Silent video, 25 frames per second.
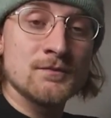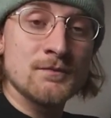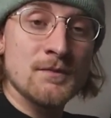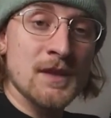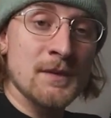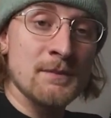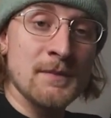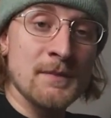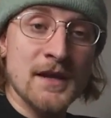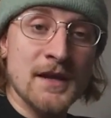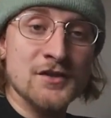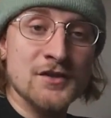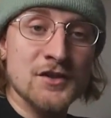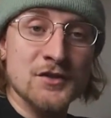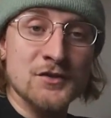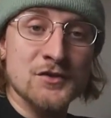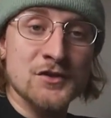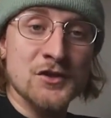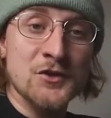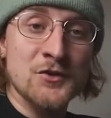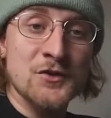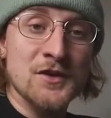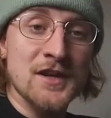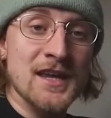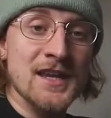make sure you
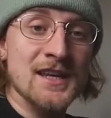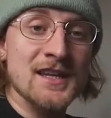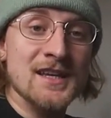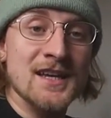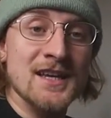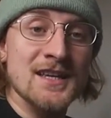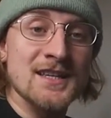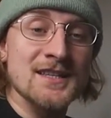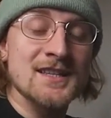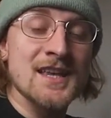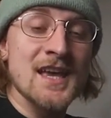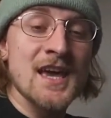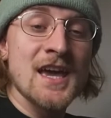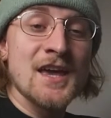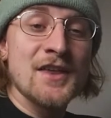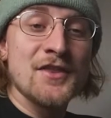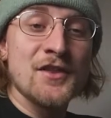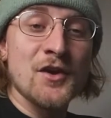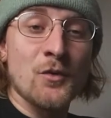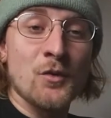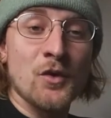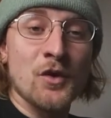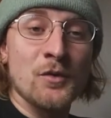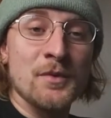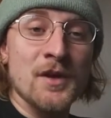tune in, because
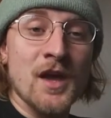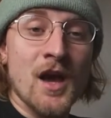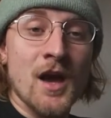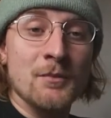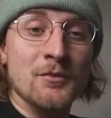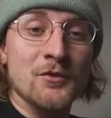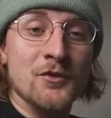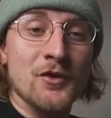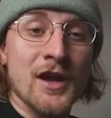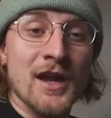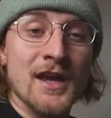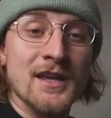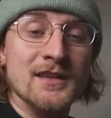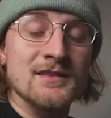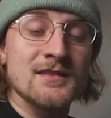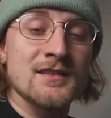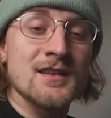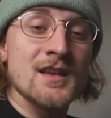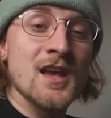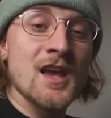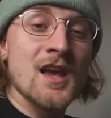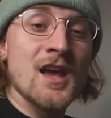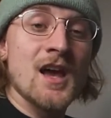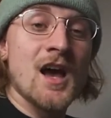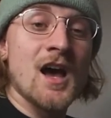there will be upgrades
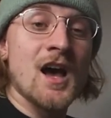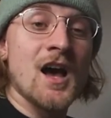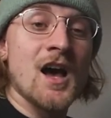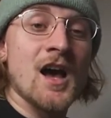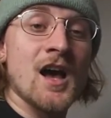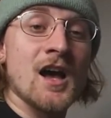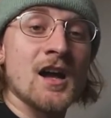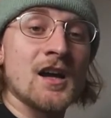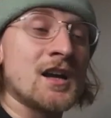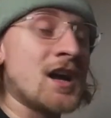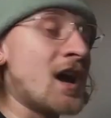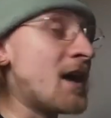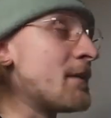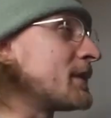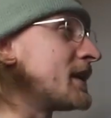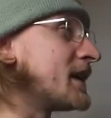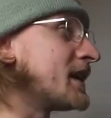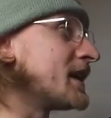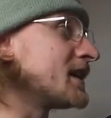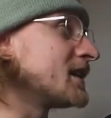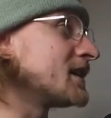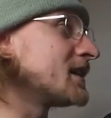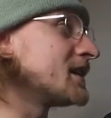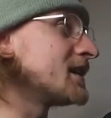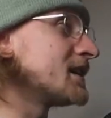
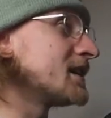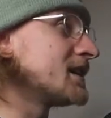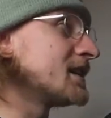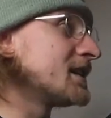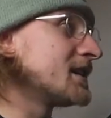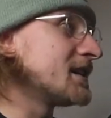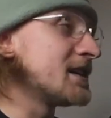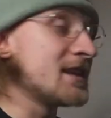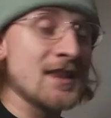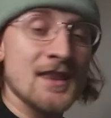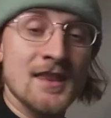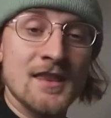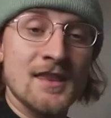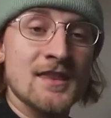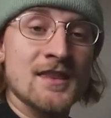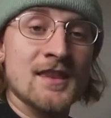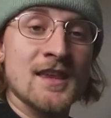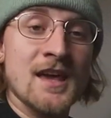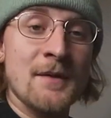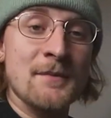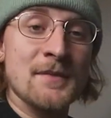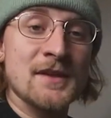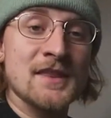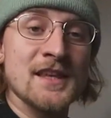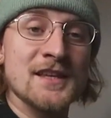coming
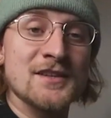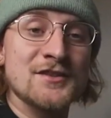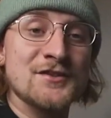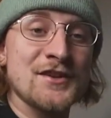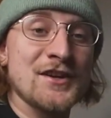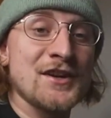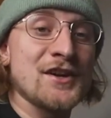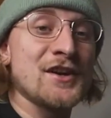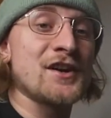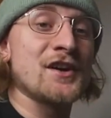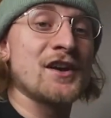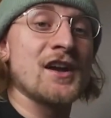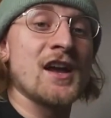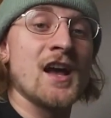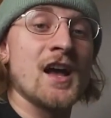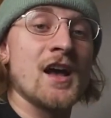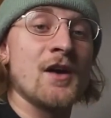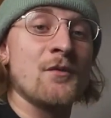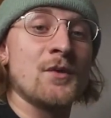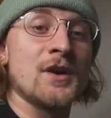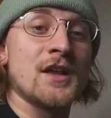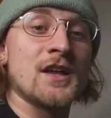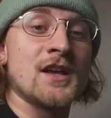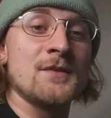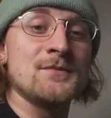this year
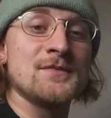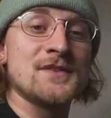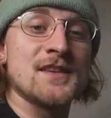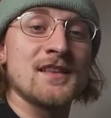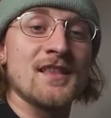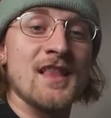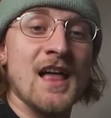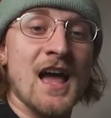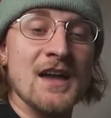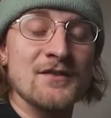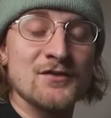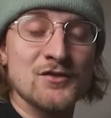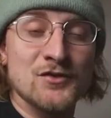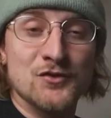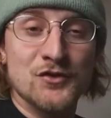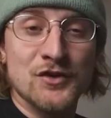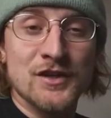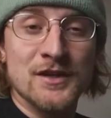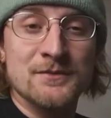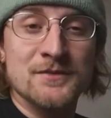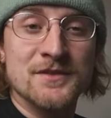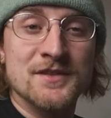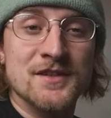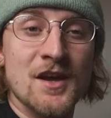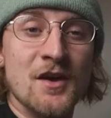when it comes to live
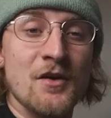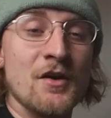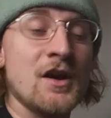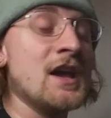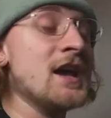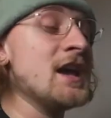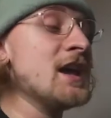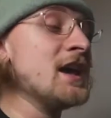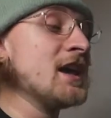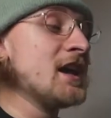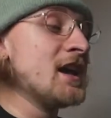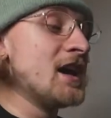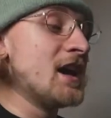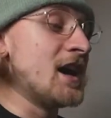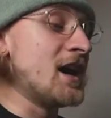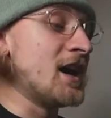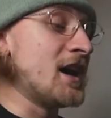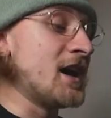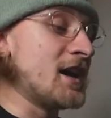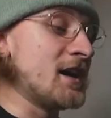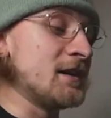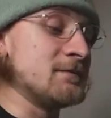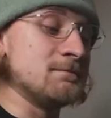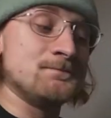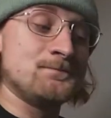streams. So
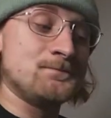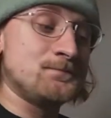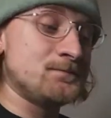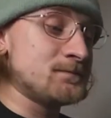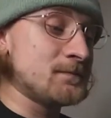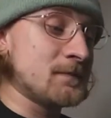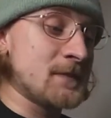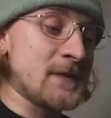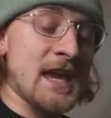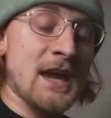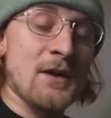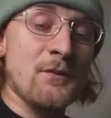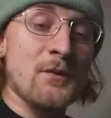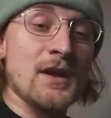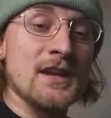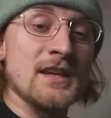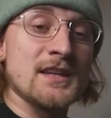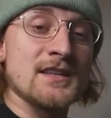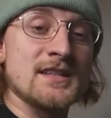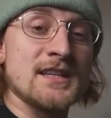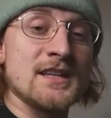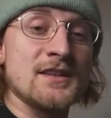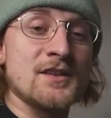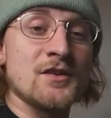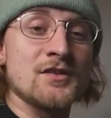can't wait to
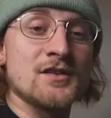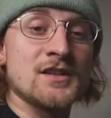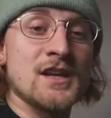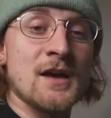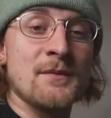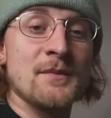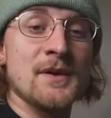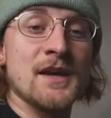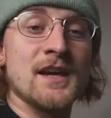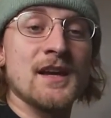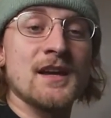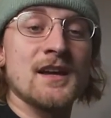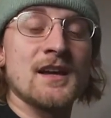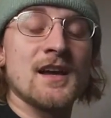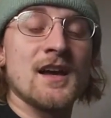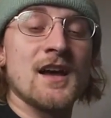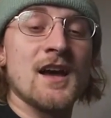see those coming.